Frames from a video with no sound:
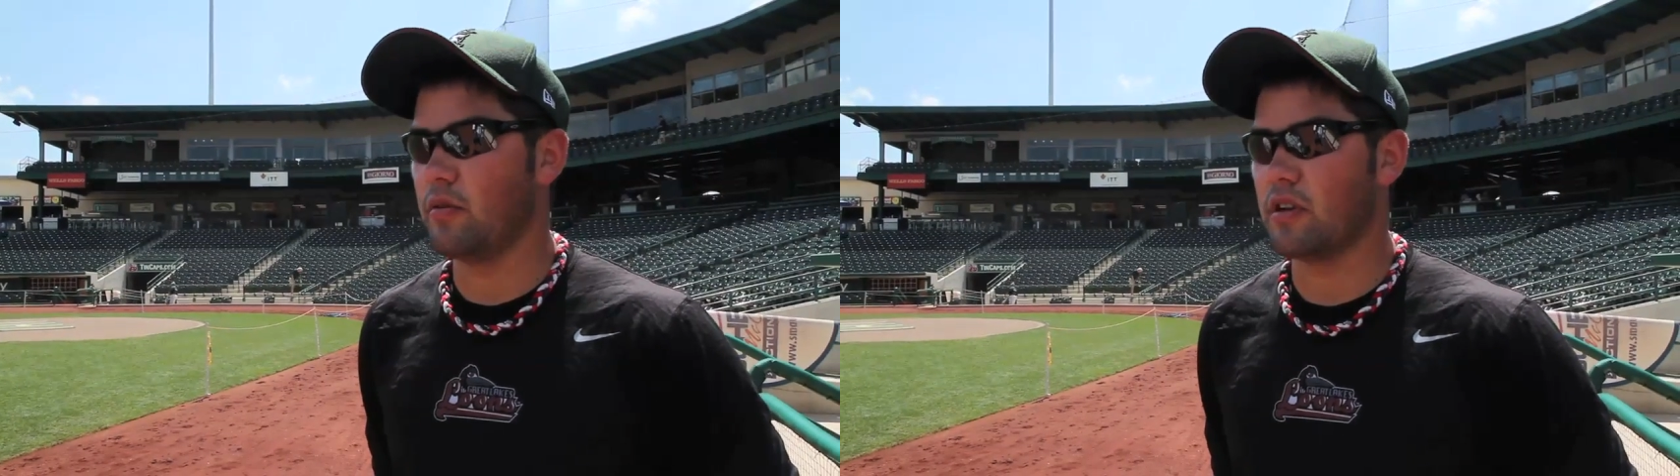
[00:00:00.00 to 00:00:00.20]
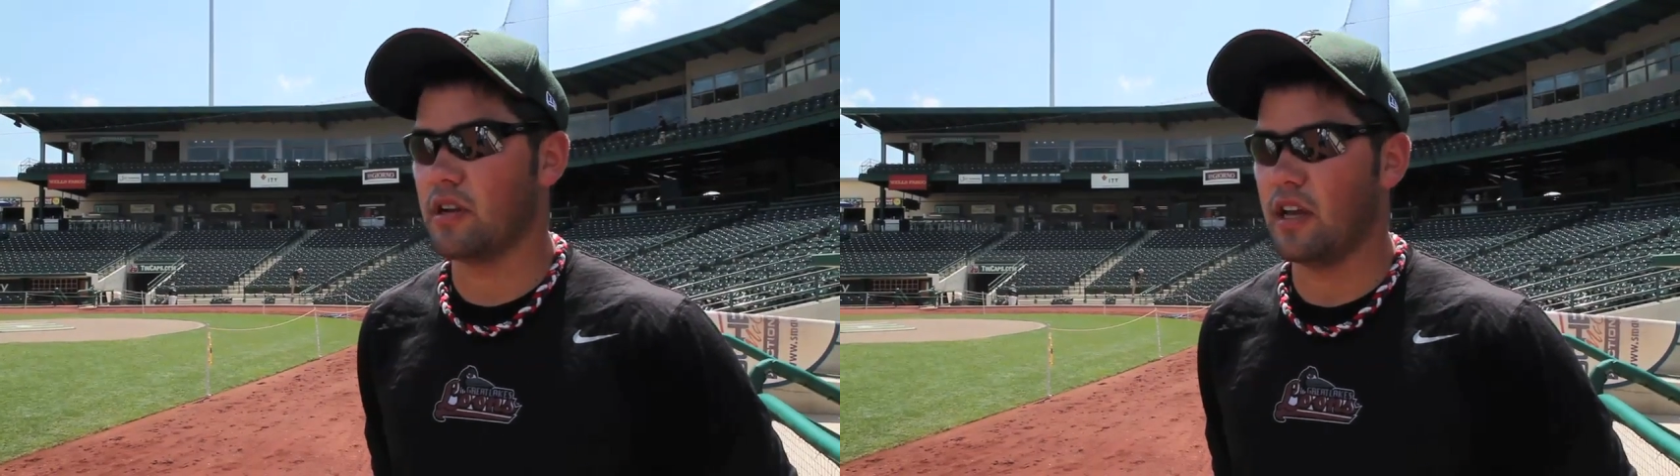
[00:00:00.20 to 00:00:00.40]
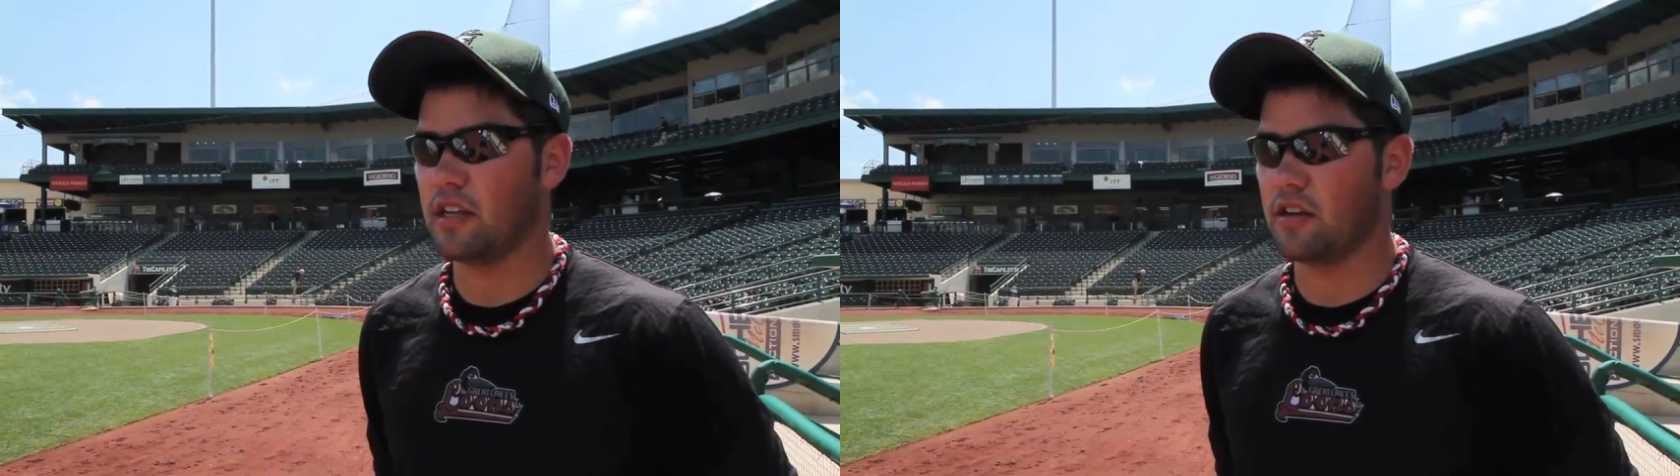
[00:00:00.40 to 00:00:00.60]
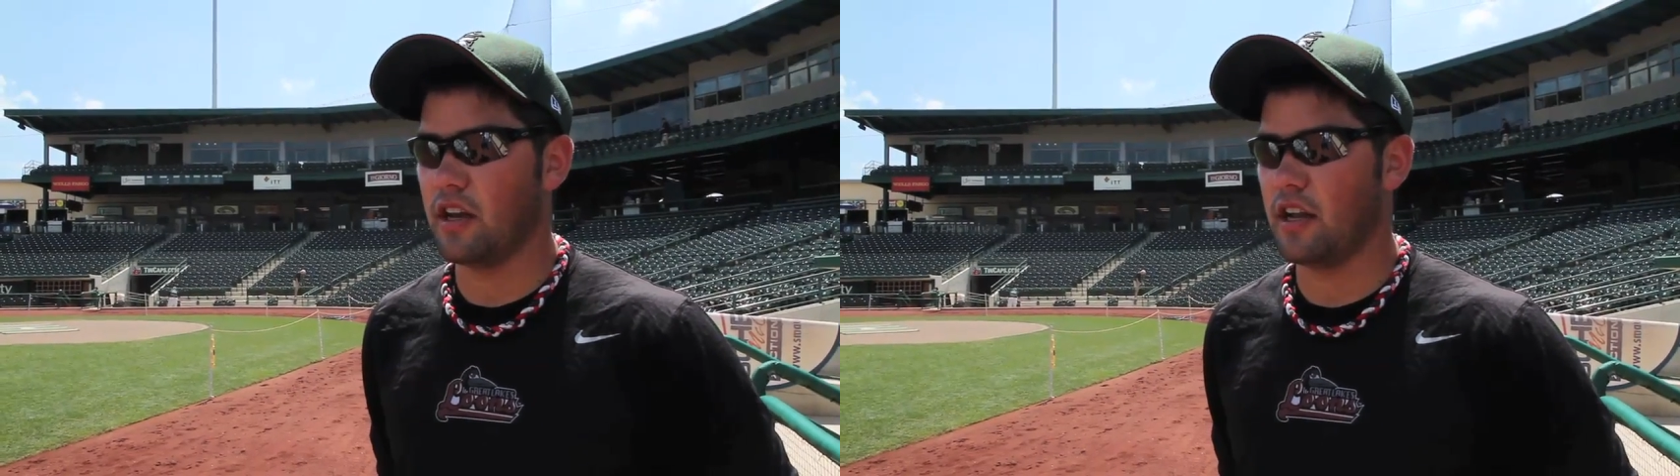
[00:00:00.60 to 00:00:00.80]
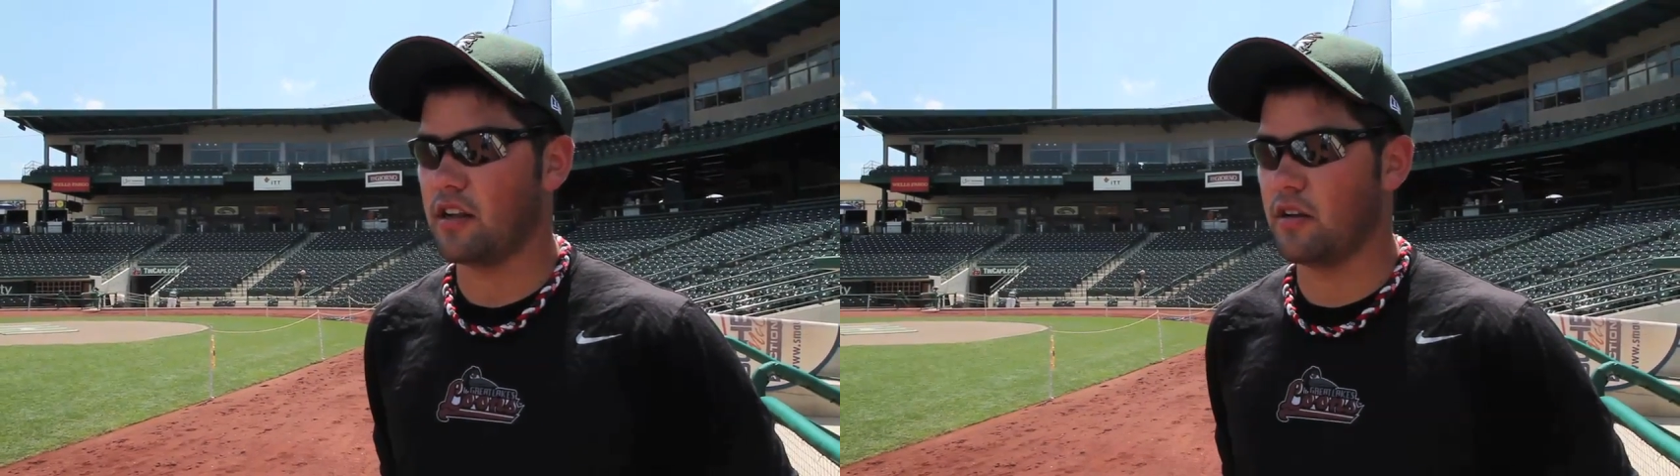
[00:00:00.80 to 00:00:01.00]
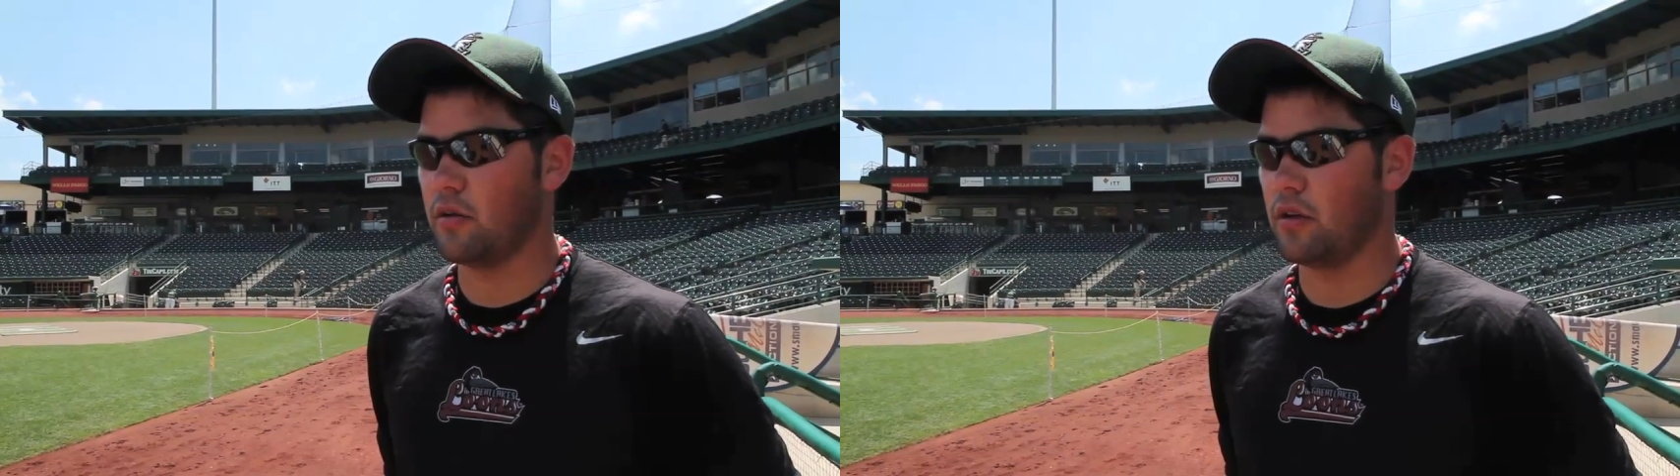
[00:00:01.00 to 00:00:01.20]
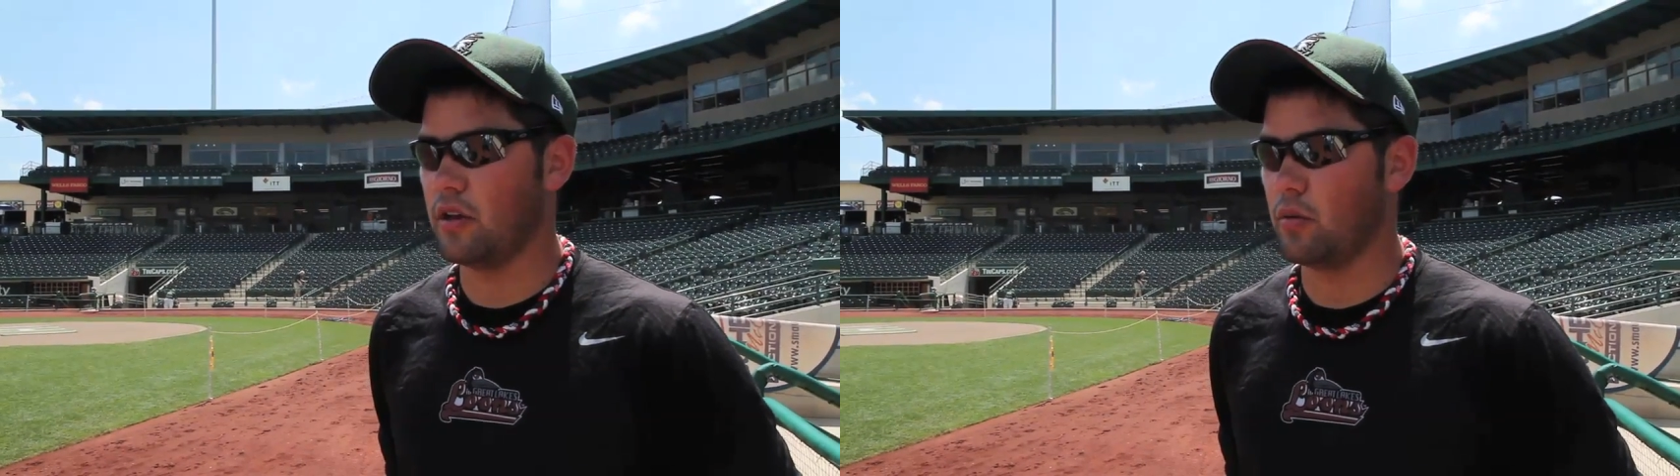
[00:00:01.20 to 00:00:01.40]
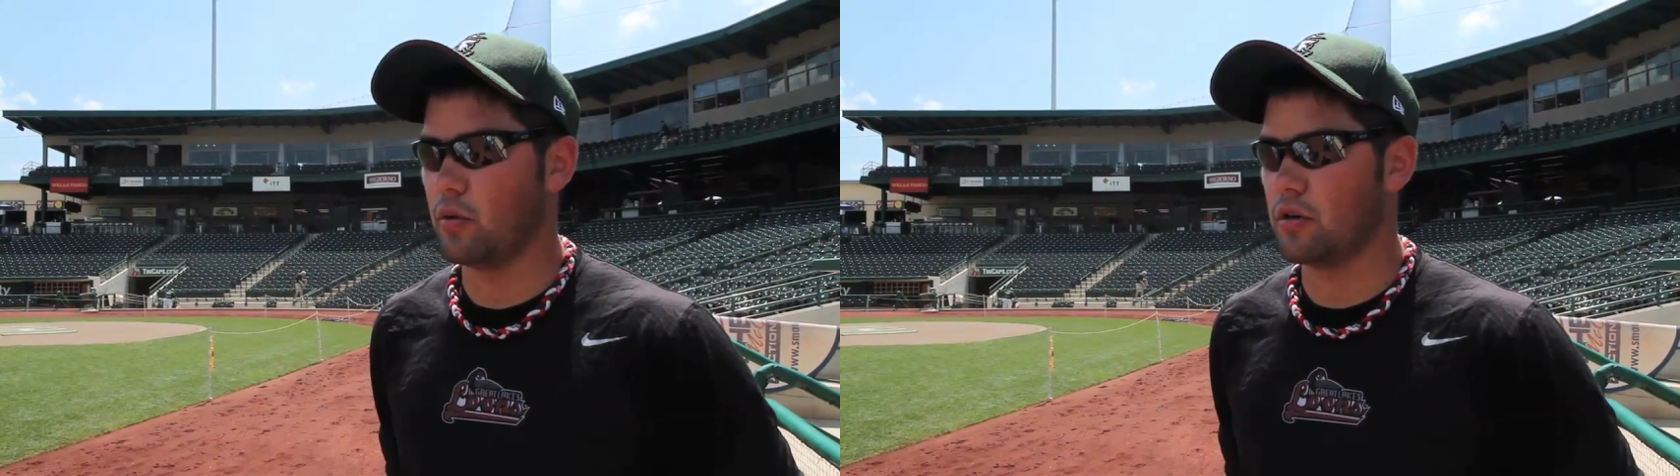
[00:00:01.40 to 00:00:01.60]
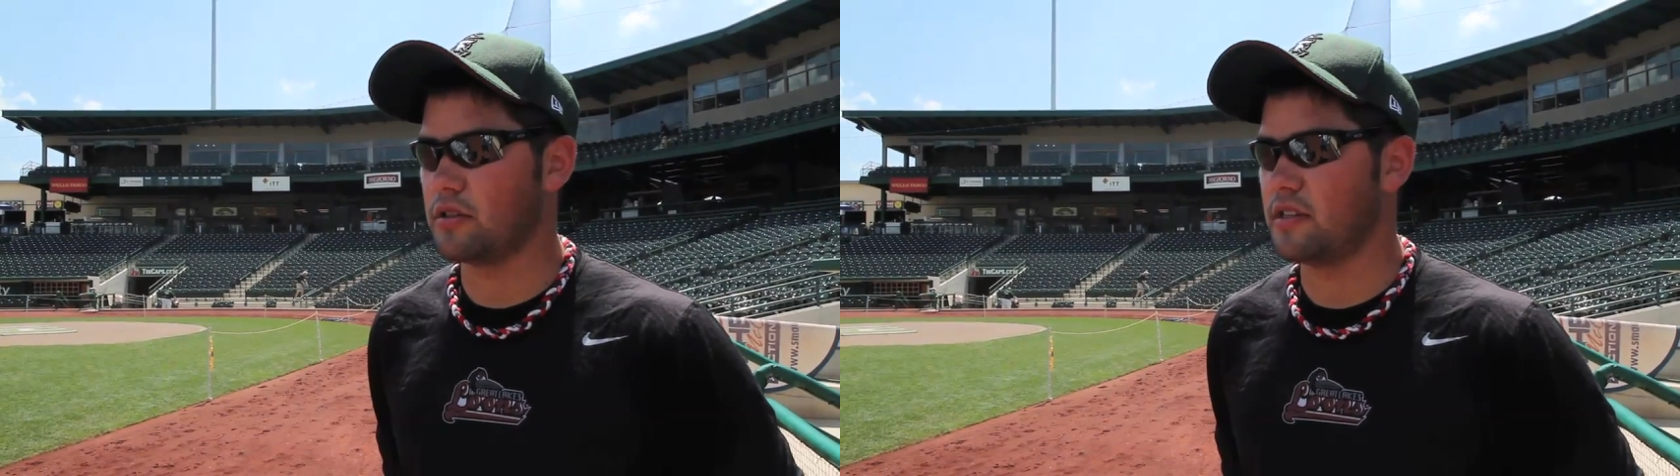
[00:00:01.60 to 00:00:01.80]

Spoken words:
which education in the world